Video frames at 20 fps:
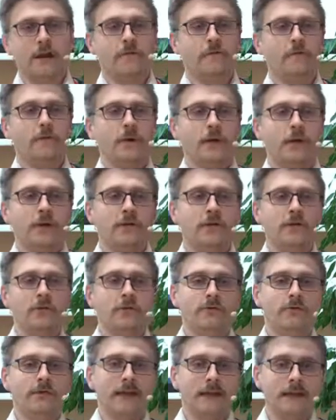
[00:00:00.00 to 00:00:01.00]
if we
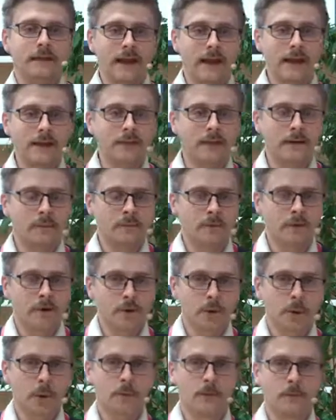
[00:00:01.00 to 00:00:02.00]
use the data
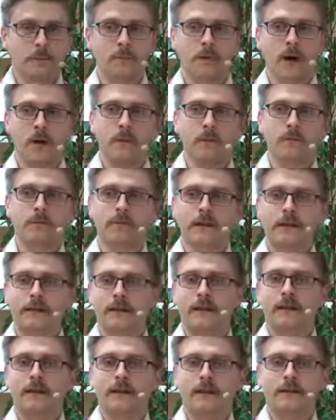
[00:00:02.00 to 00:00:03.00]
approach, we probably
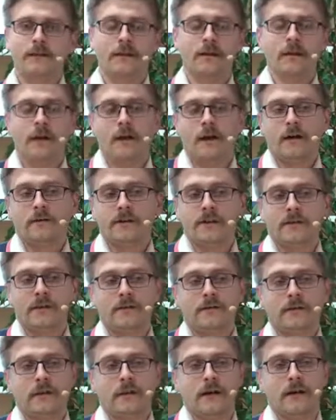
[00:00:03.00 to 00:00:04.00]
need, let's
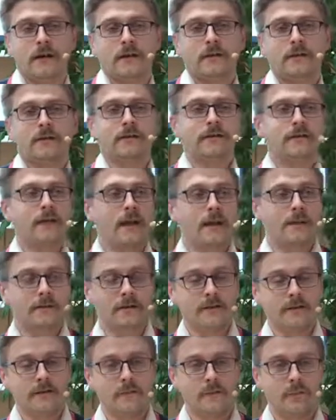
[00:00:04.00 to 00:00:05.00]
say,
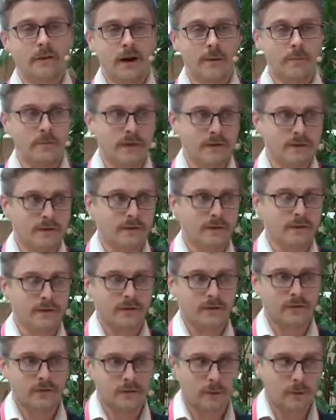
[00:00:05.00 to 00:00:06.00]
10 Prime
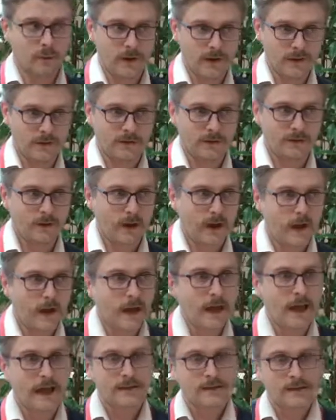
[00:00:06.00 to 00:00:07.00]
Minister's tweets.
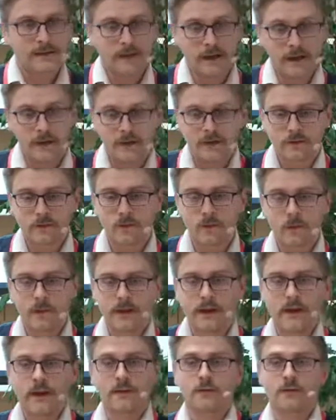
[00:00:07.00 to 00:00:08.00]
And then
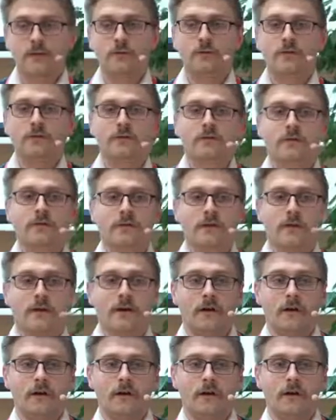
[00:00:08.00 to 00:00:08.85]
we can use